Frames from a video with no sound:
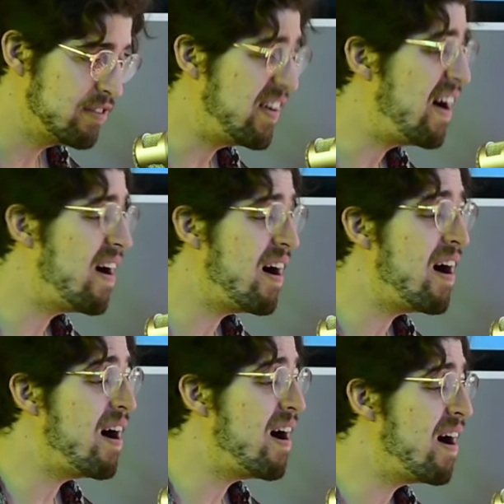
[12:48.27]

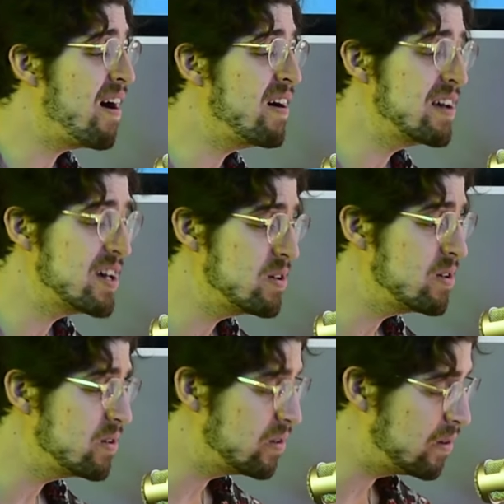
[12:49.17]
for
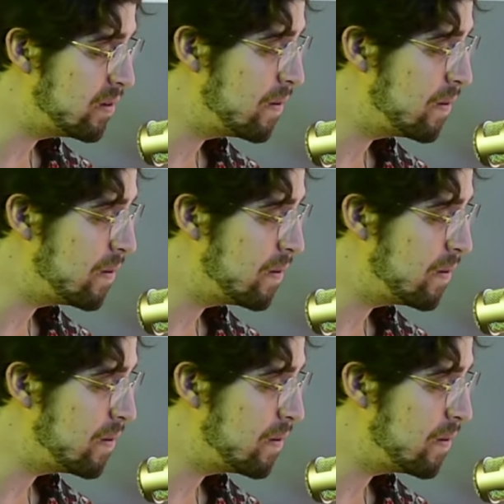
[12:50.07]
you.